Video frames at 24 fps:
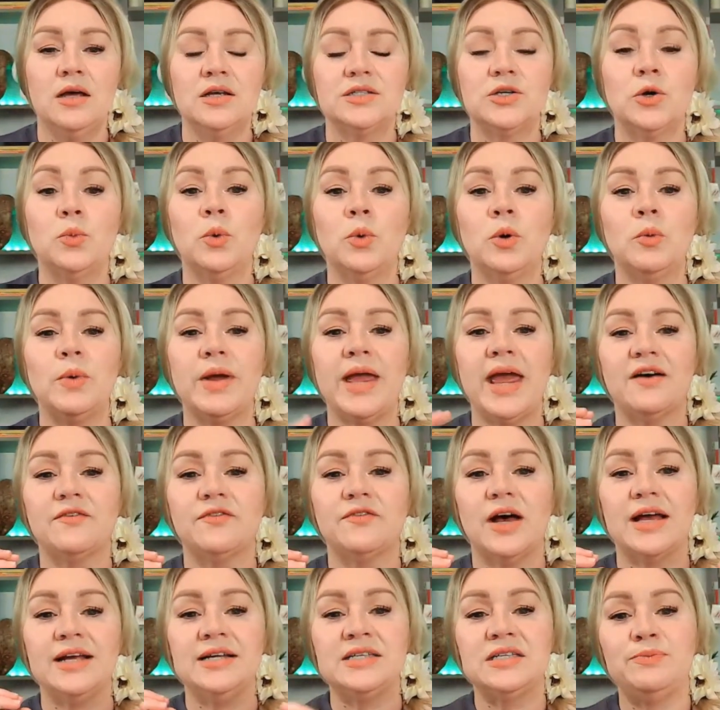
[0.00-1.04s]
So, when we
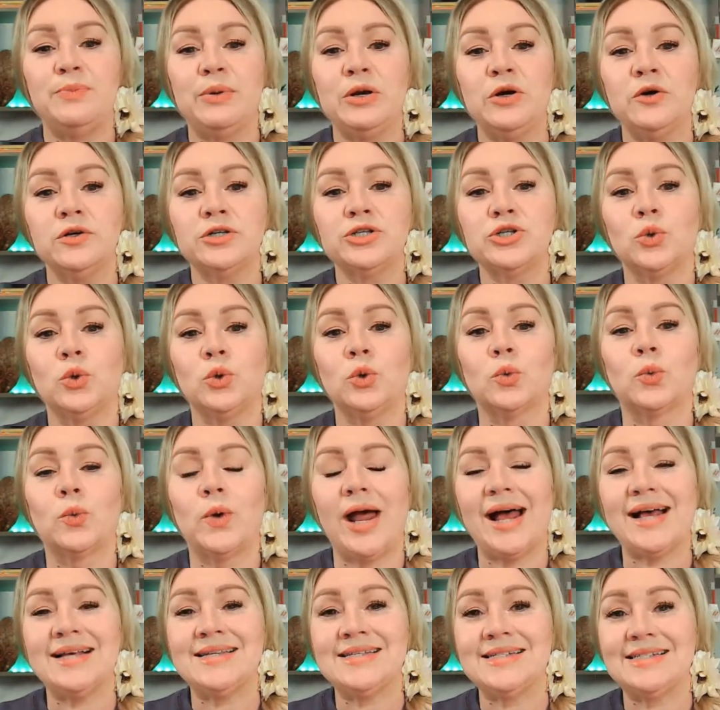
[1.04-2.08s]
have a spiritual
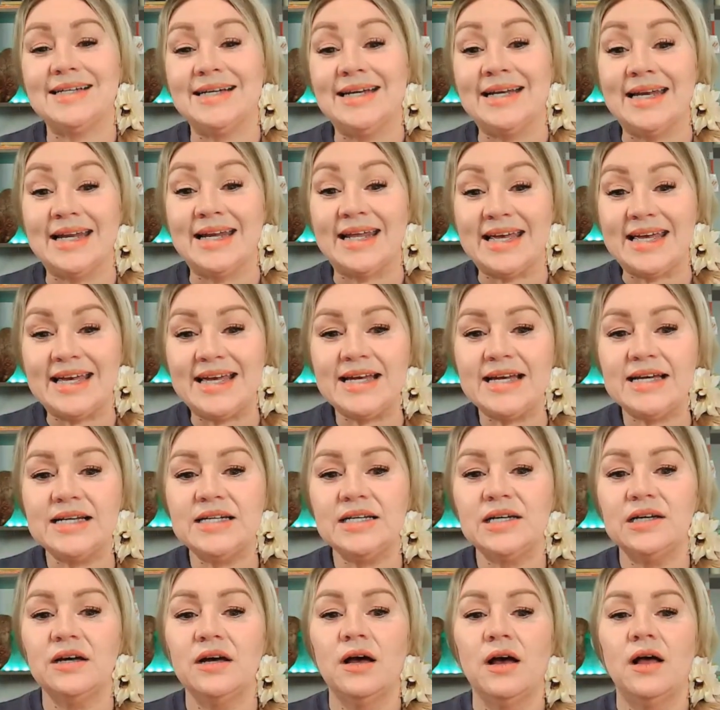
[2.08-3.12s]
rest
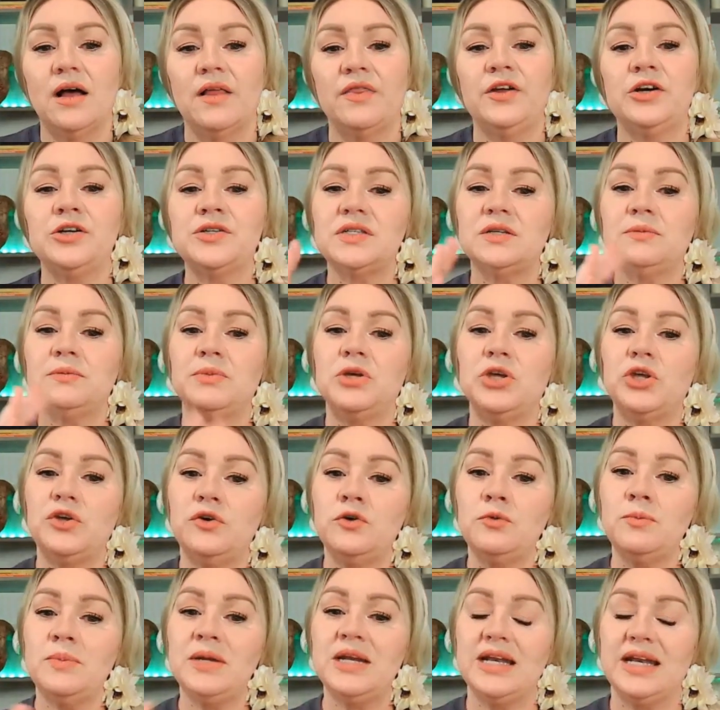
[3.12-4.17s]
need, there's some
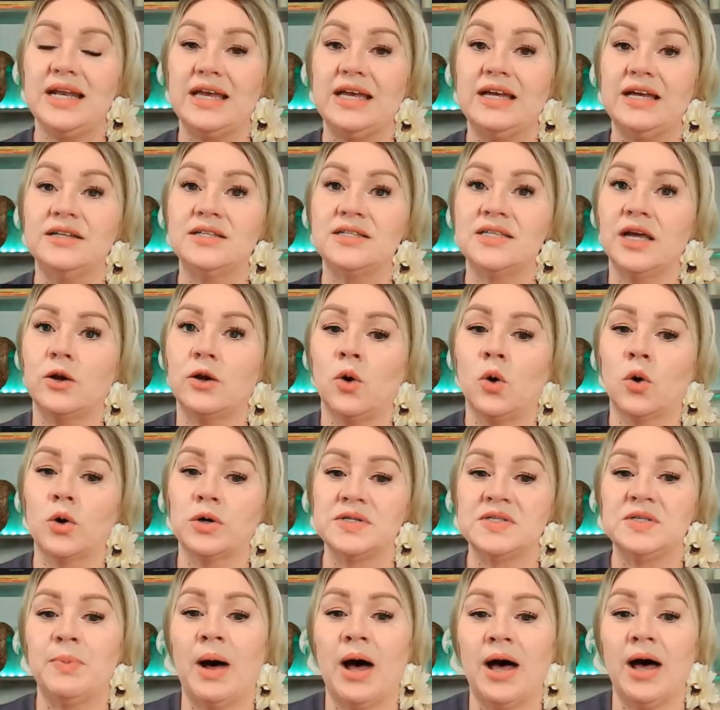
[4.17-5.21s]
human needs that
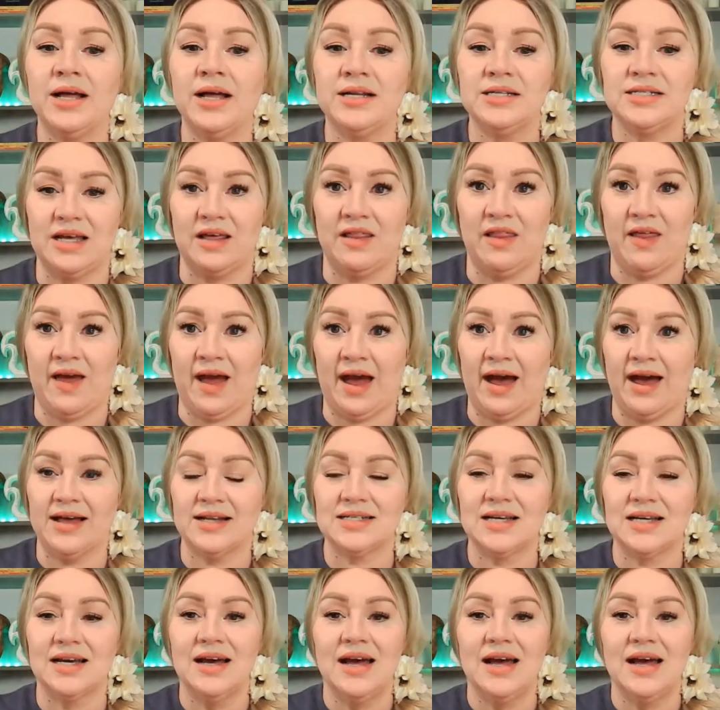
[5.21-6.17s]
correspond to that.